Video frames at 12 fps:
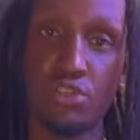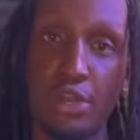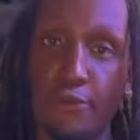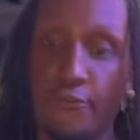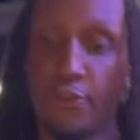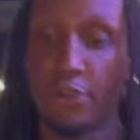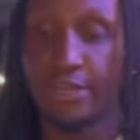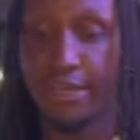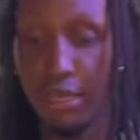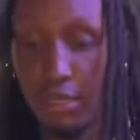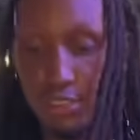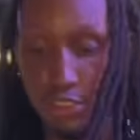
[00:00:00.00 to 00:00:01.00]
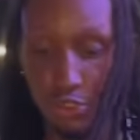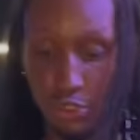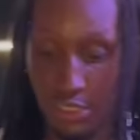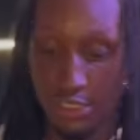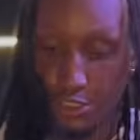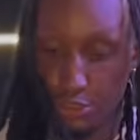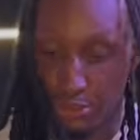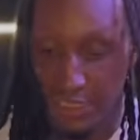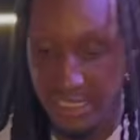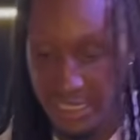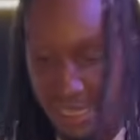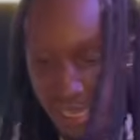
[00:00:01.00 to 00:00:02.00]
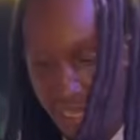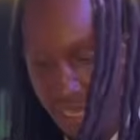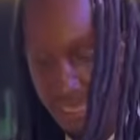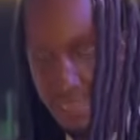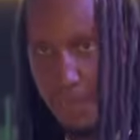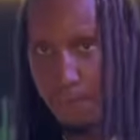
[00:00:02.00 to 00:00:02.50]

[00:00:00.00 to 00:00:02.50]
I don't fall down. So you could use it and then